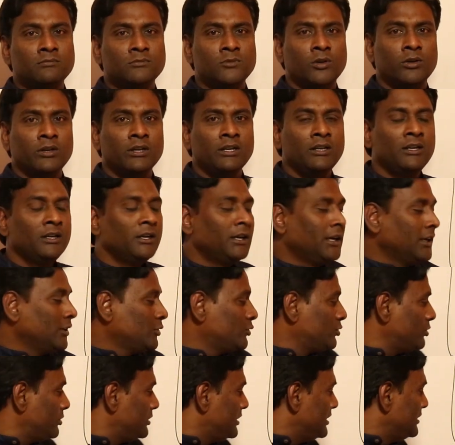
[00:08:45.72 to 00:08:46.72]
Okay,
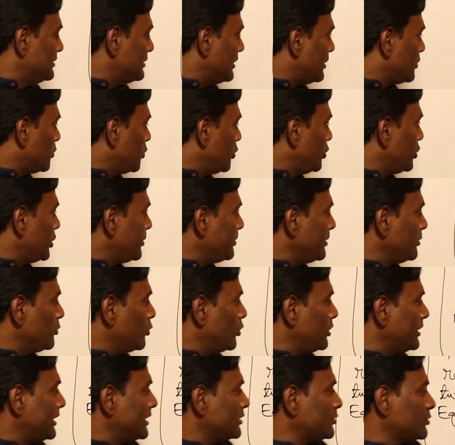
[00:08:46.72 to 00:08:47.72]
so these are going to be
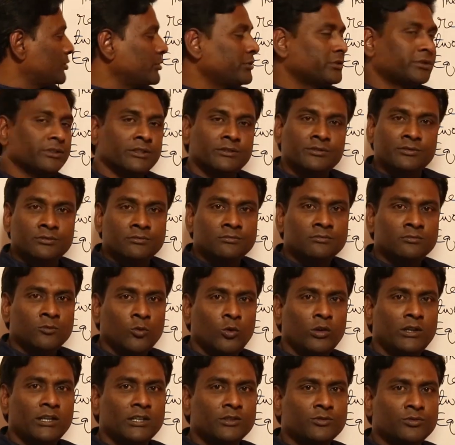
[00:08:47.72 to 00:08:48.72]
voltage sources.
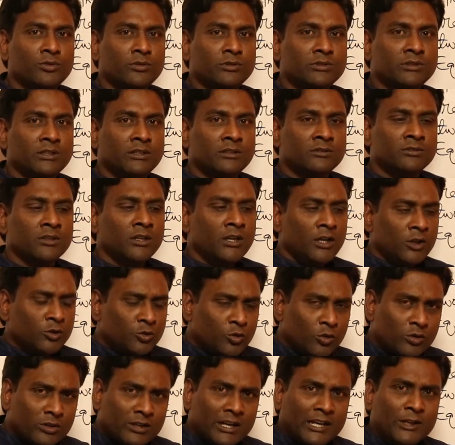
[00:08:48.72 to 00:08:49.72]

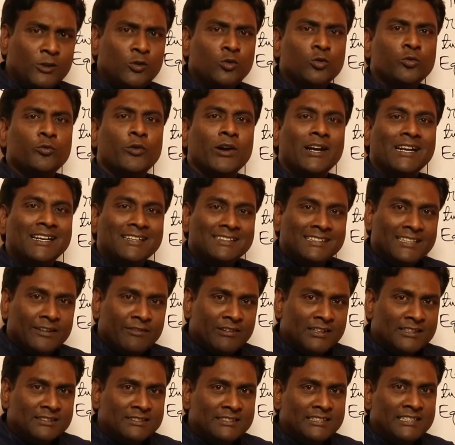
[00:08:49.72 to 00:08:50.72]
So try to find
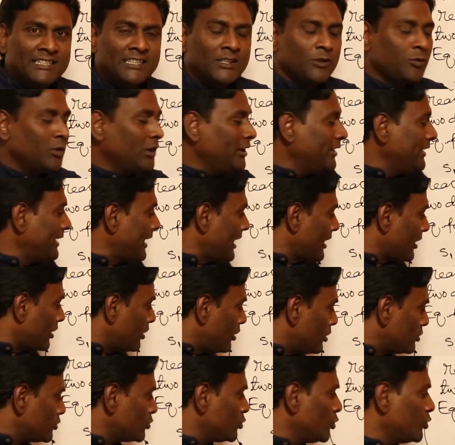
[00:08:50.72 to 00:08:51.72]
Thevenin's equivalent
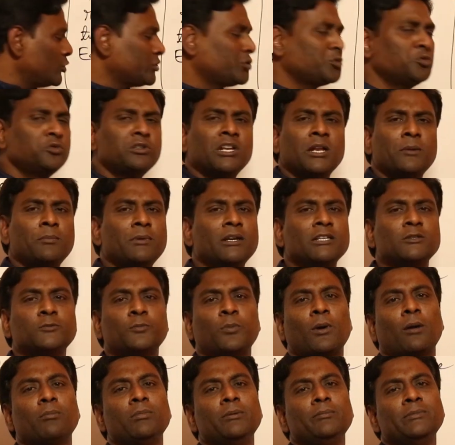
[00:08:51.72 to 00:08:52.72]
across those two terminals,
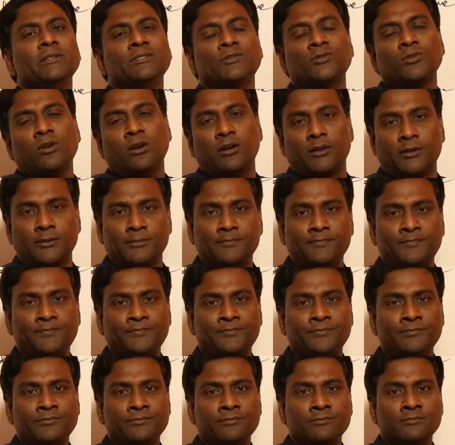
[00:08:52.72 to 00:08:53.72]
problem is solved.
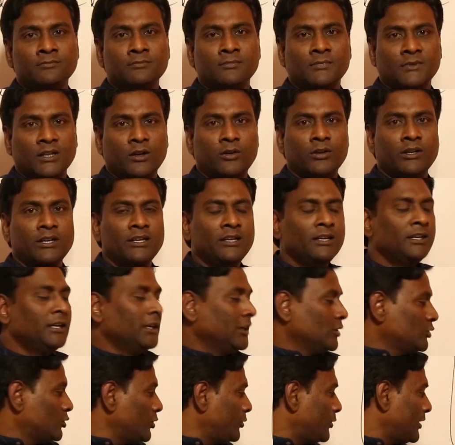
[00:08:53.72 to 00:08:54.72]
Okay,
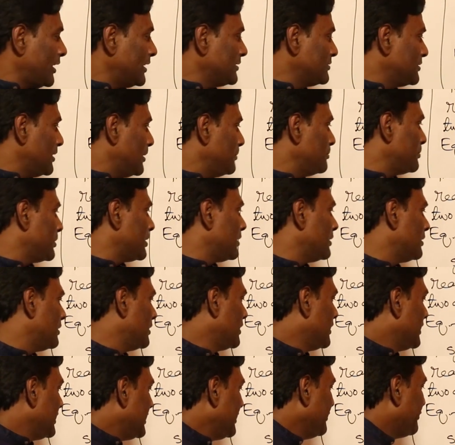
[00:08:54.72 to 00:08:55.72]
so for example,
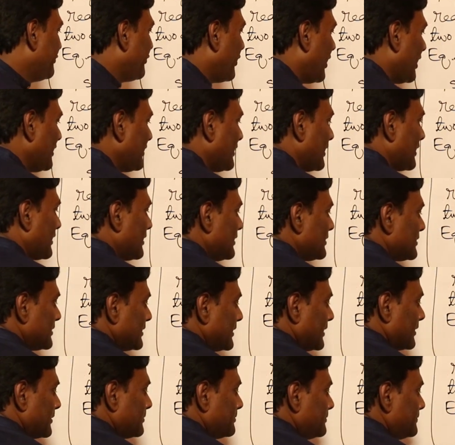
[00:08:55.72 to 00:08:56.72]
if fault occurs
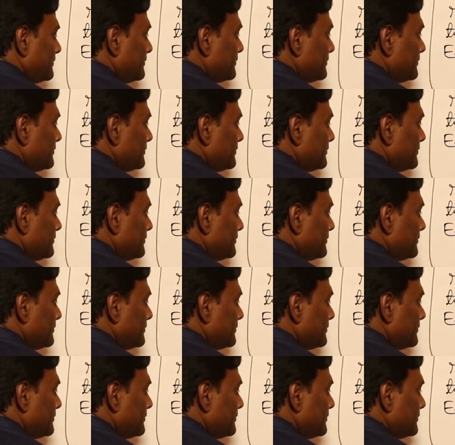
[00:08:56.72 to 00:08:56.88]
here,